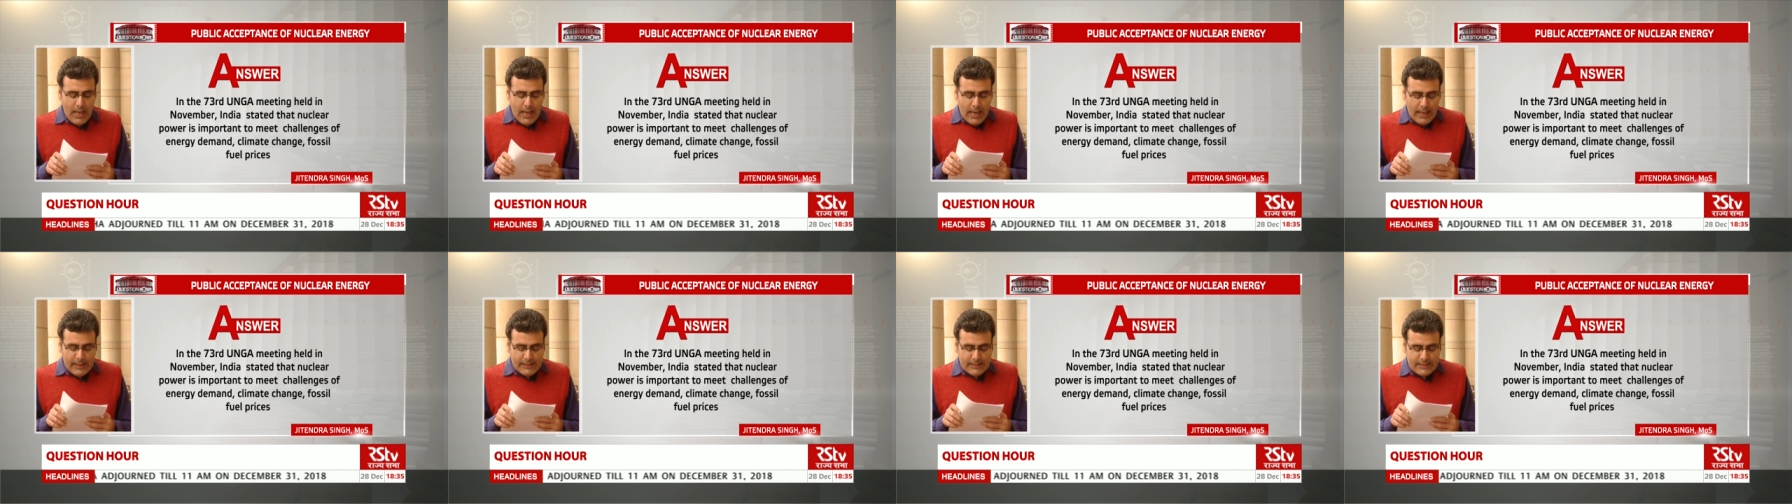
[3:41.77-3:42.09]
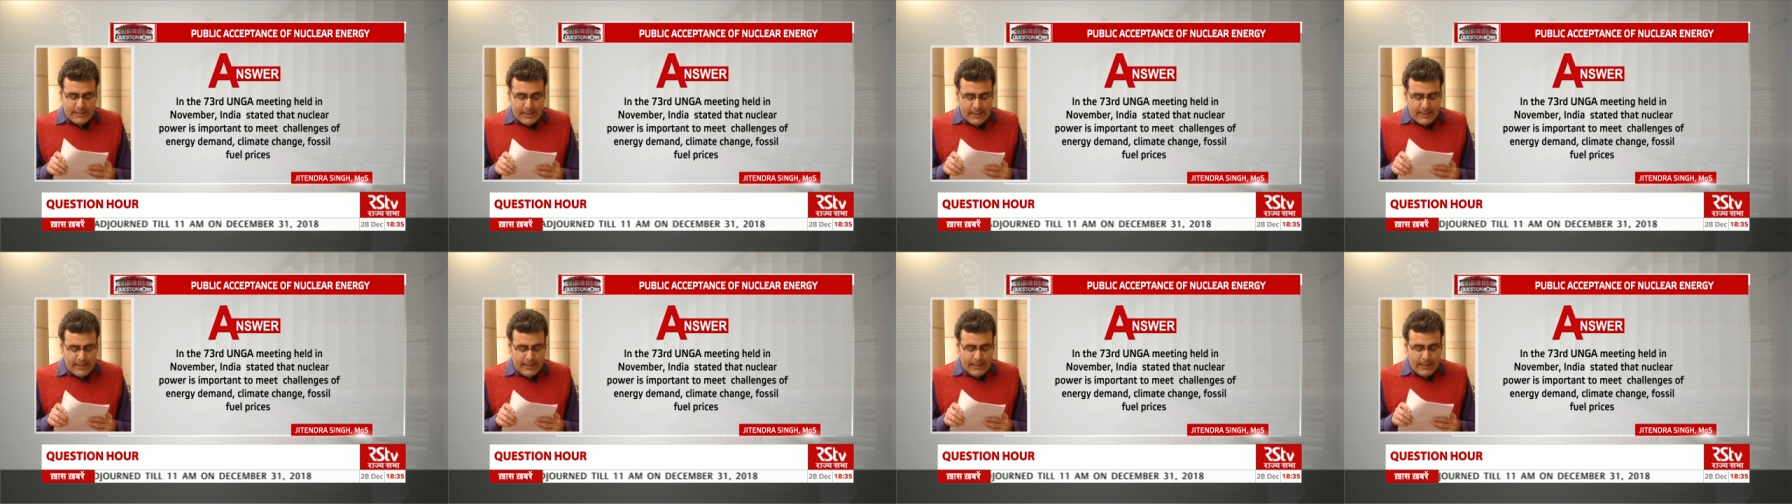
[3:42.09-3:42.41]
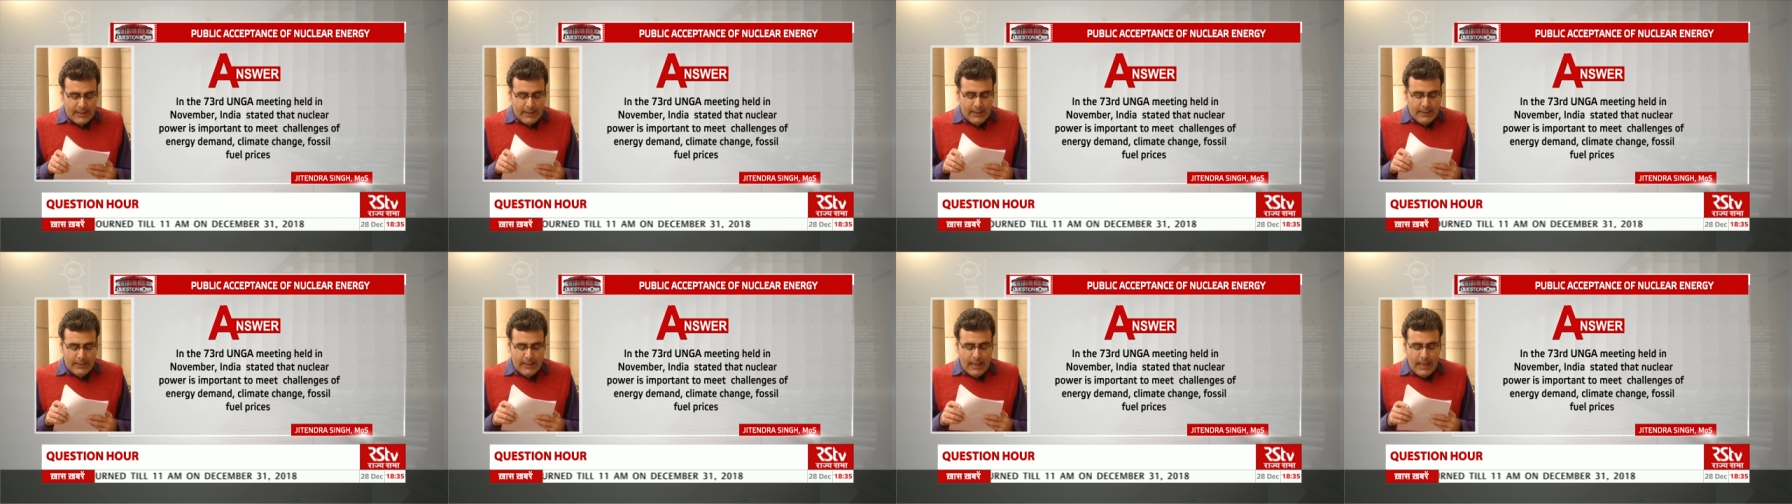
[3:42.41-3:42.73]
had
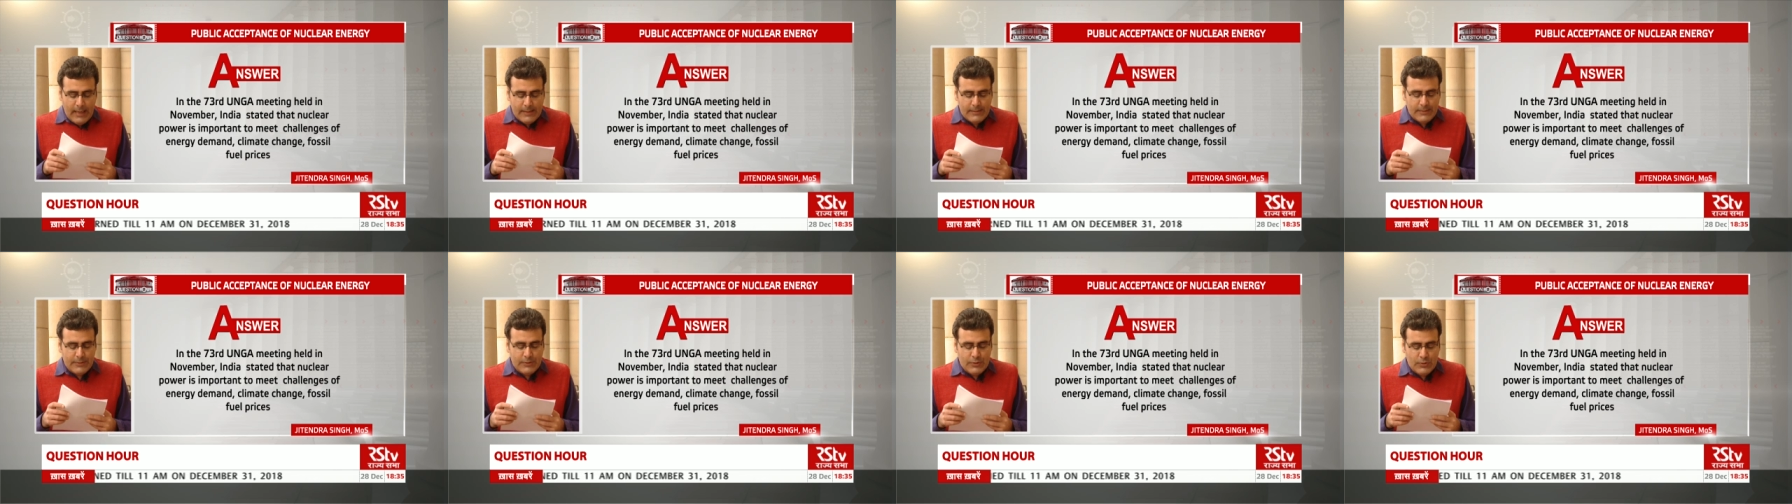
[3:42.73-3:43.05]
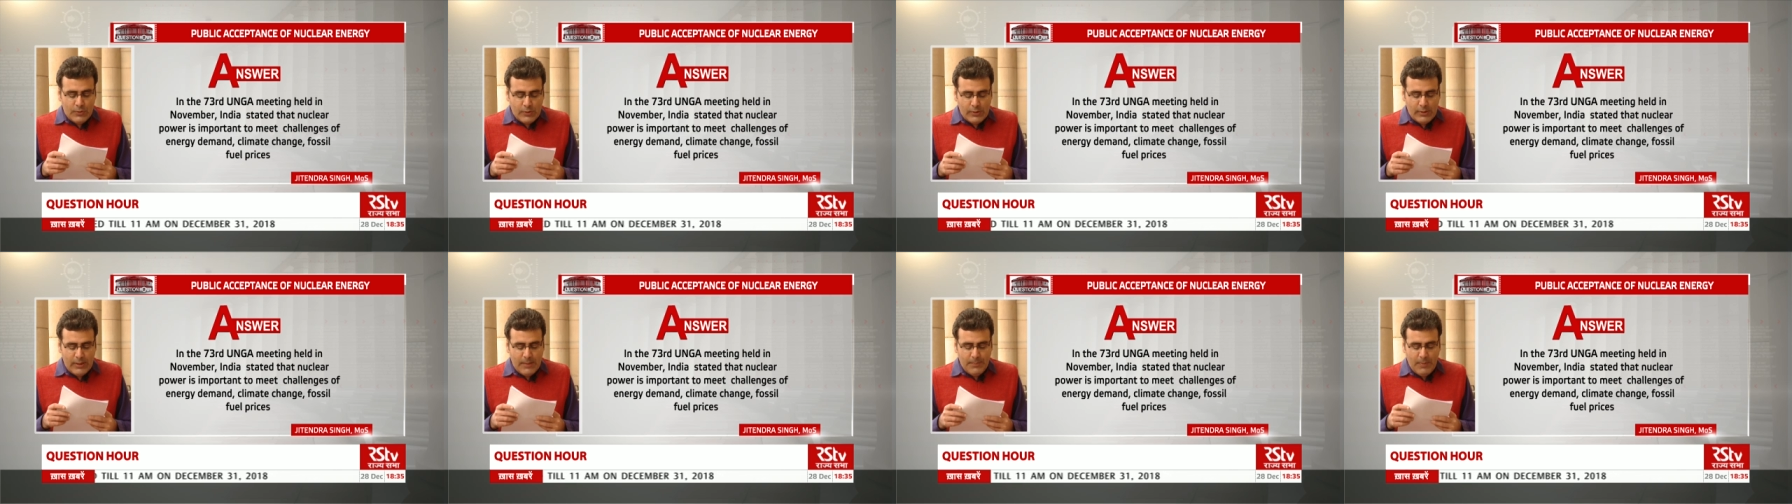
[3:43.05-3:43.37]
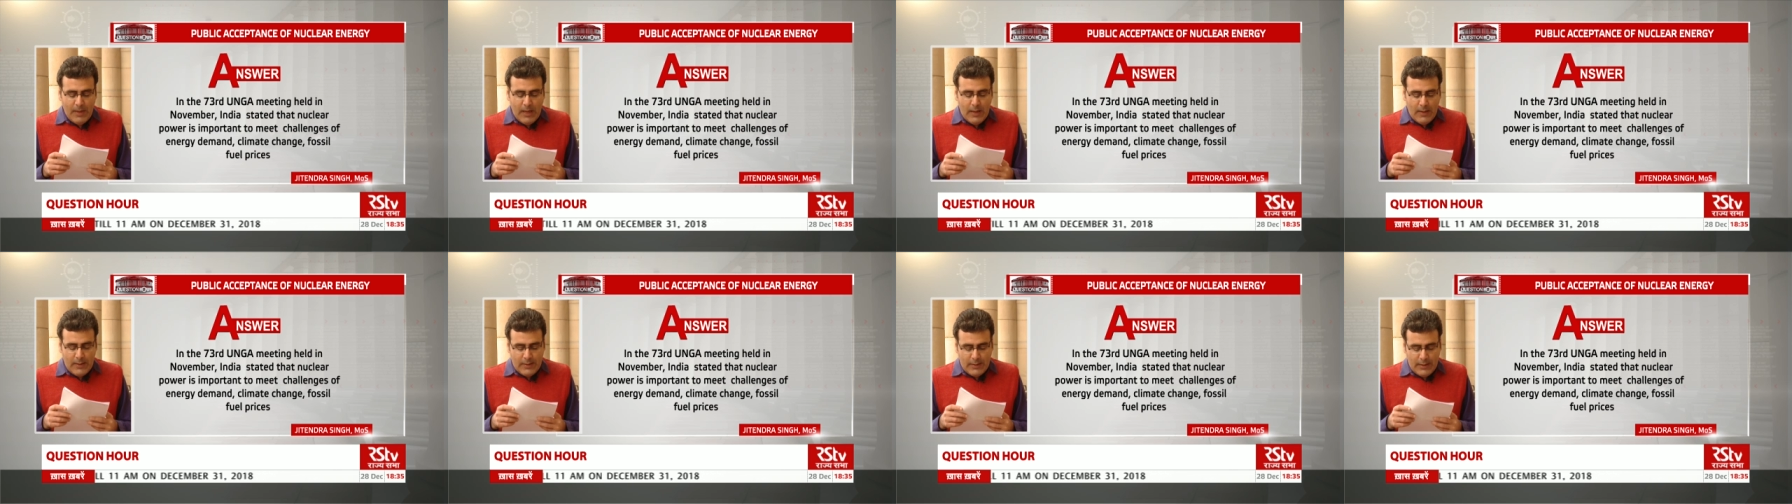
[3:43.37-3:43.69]
stated that nuclear
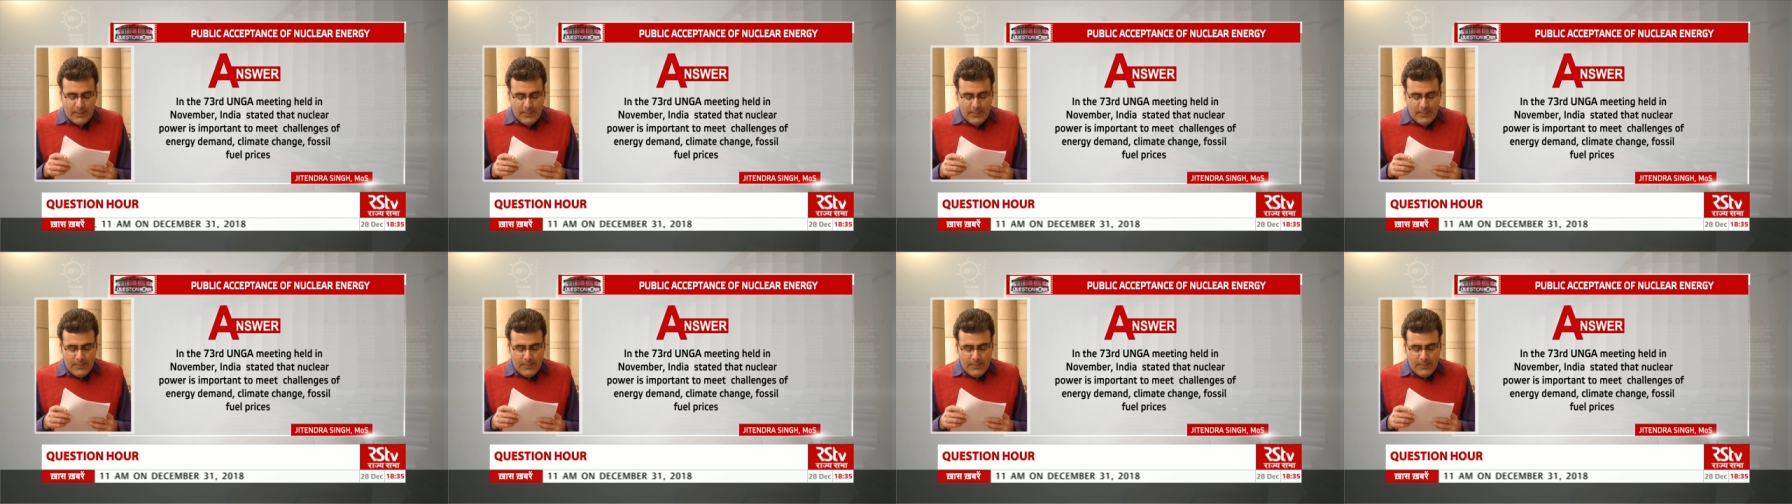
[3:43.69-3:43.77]
power